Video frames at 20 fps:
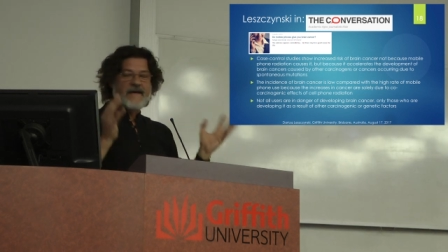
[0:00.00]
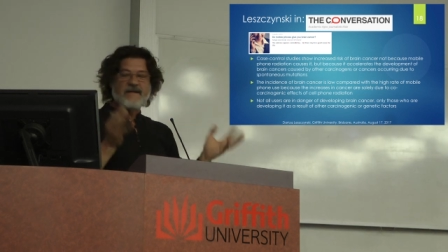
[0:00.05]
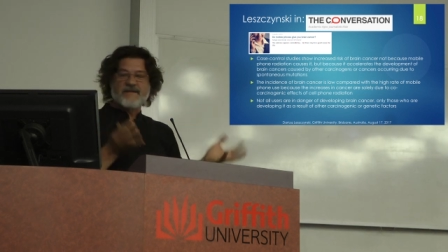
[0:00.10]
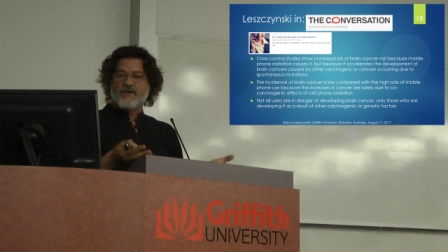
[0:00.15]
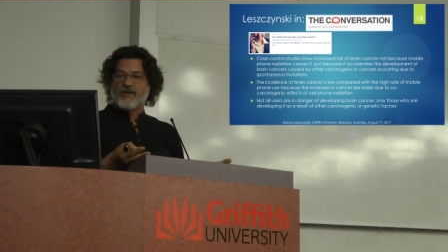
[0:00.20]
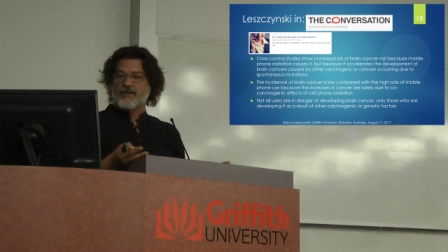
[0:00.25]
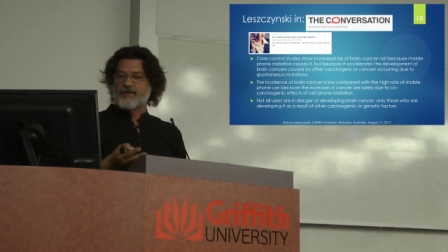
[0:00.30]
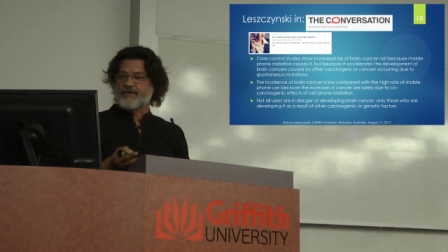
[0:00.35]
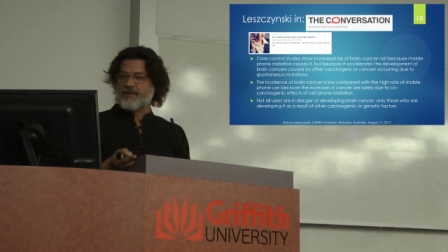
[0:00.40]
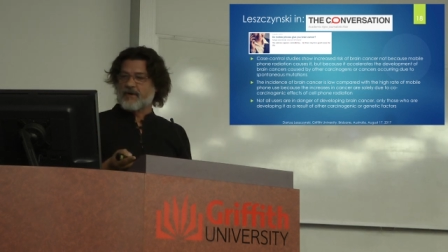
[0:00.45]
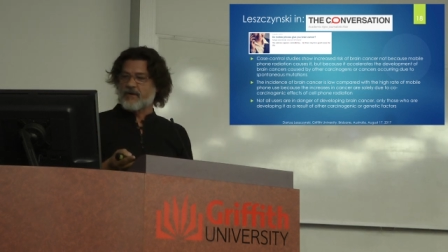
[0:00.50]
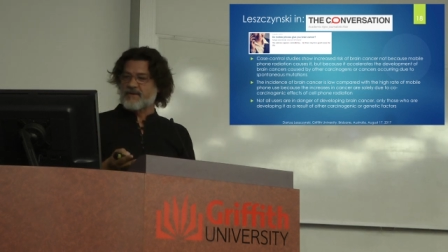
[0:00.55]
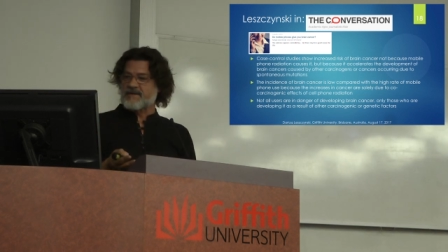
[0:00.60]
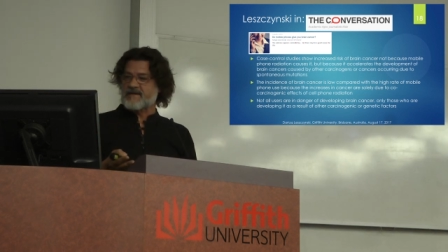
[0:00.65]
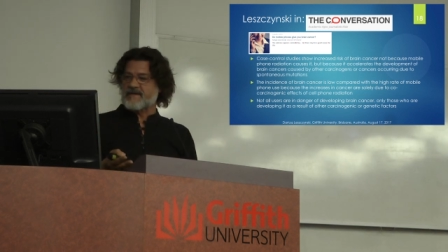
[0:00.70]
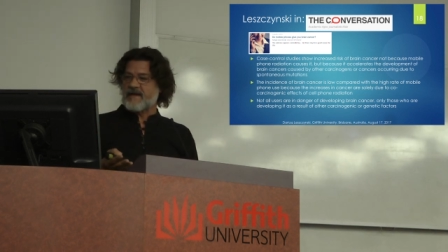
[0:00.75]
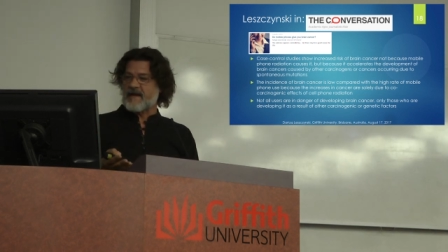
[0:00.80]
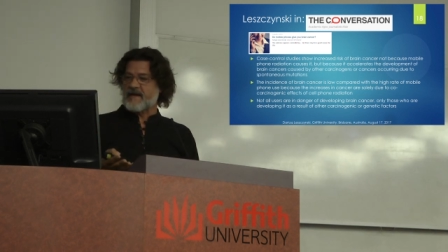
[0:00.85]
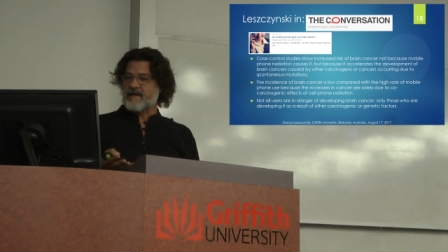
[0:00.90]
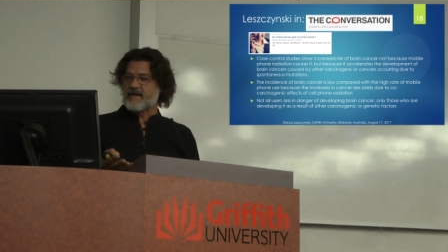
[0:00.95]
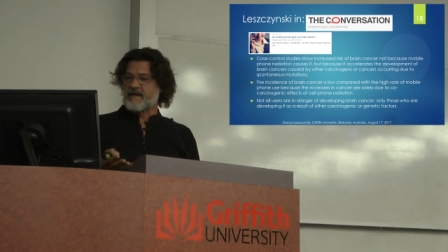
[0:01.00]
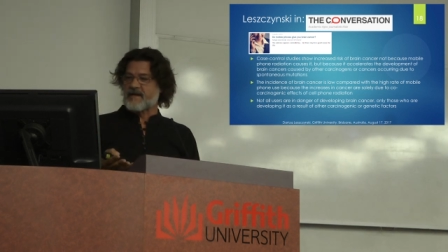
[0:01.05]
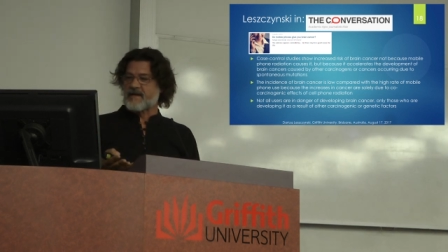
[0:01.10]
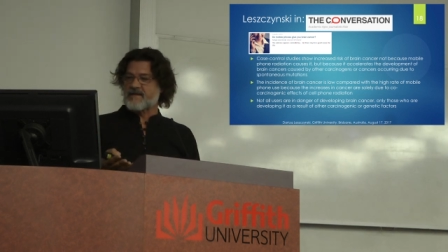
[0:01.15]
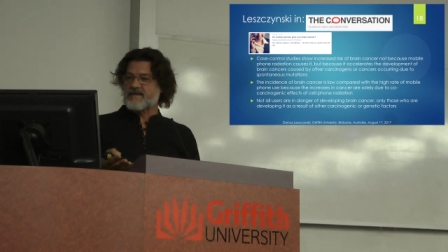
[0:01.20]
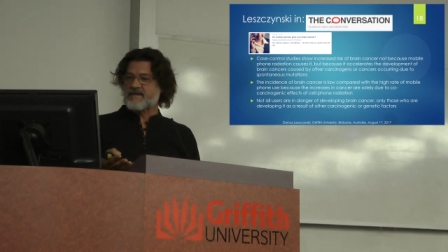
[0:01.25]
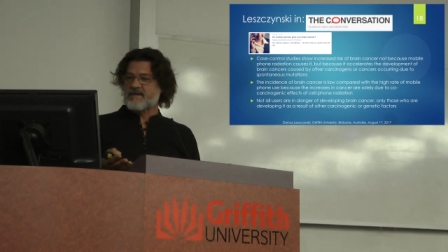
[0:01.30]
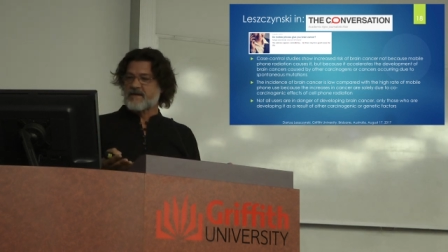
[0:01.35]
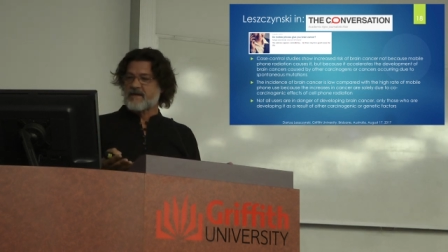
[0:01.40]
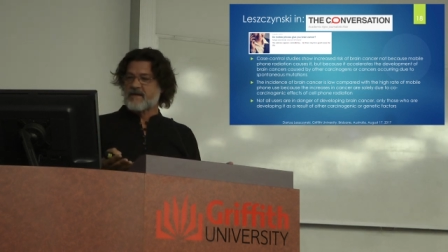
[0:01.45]
case control
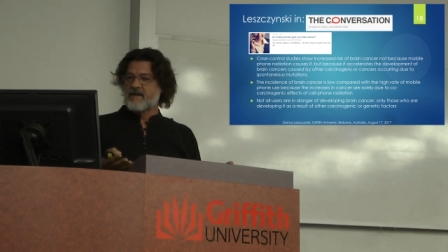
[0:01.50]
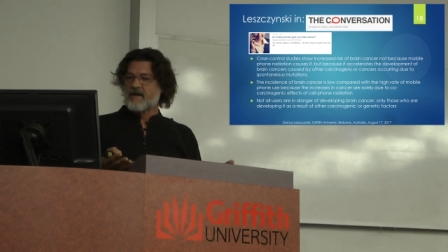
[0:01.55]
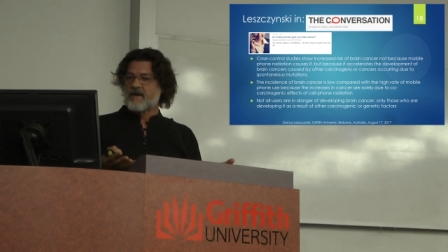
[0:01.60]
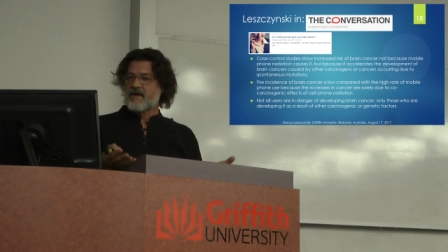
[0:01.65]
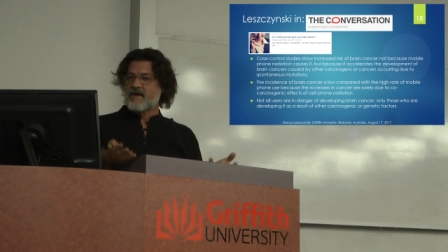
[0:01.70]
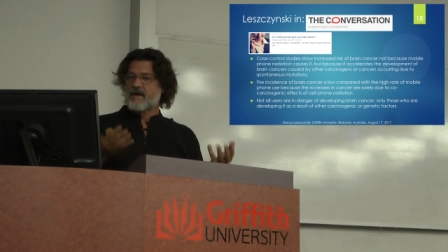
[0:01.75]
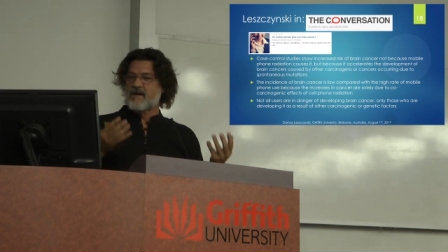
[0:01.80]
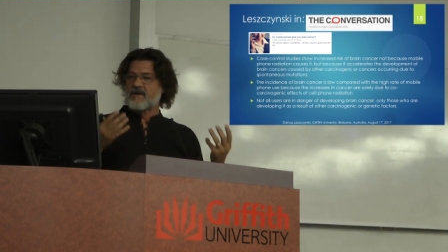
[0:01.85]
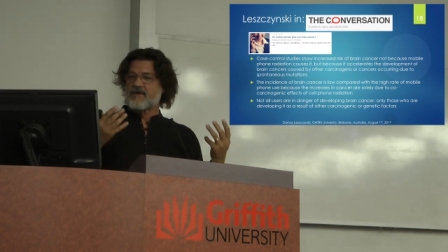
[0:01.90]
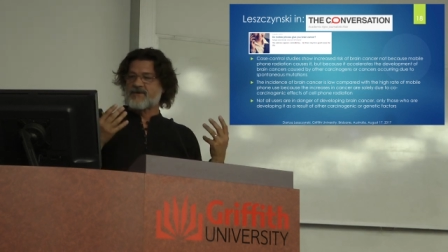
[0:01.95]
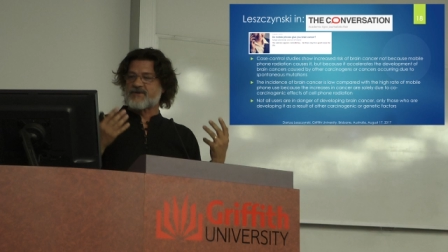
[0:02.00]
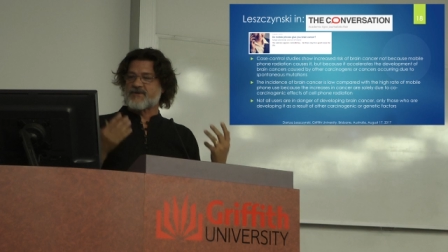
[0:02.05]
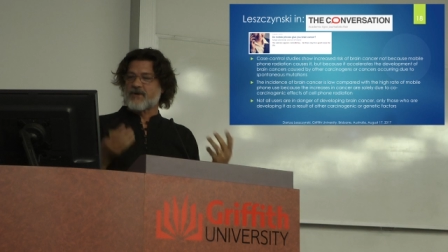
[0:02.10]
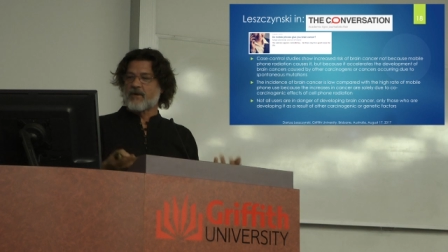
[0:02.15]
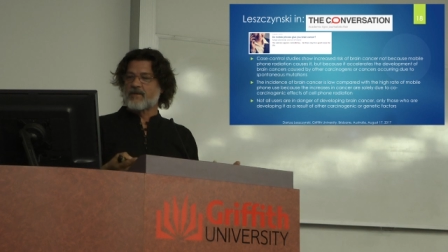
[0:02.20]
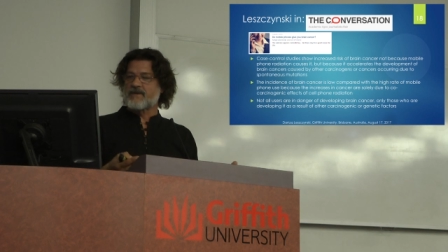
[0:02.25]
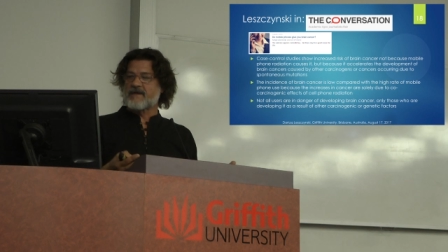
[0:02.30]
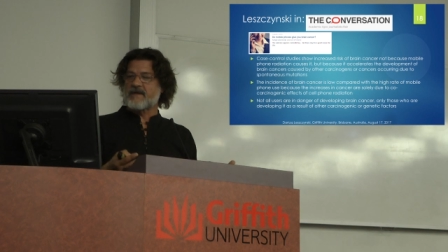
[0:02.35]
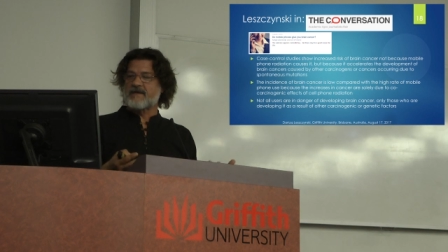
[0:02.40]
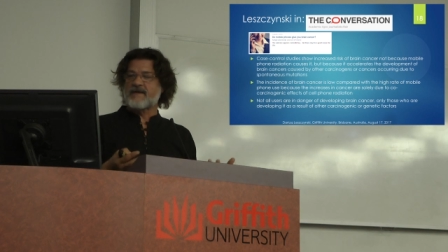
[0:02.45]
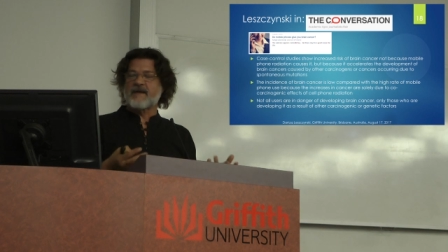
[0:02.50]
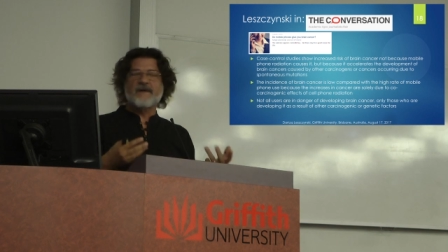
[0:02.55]
studies show